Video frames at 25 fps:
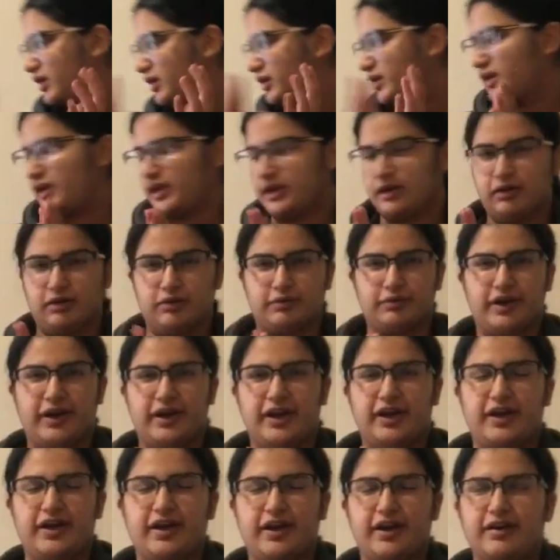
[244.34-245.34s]
okay all right
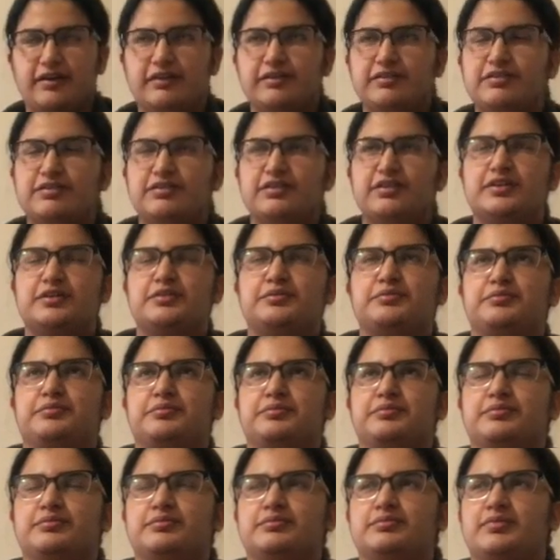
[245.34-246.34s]
I have um
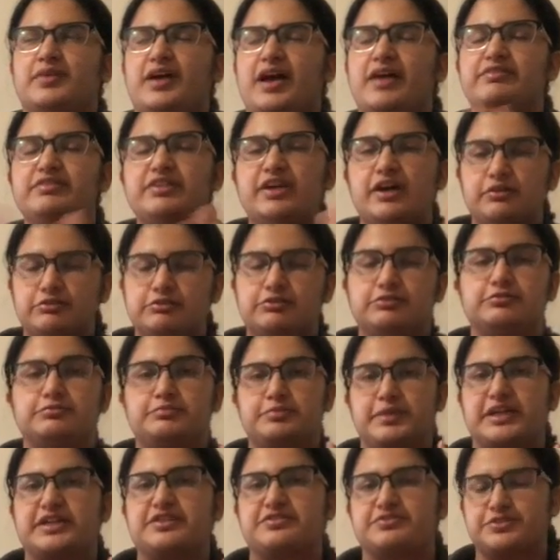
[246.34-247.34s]
I have an outfit
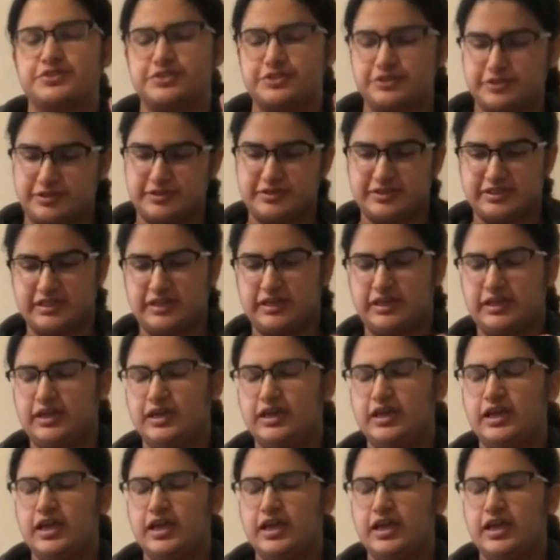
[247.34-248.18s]
picked for Tuesday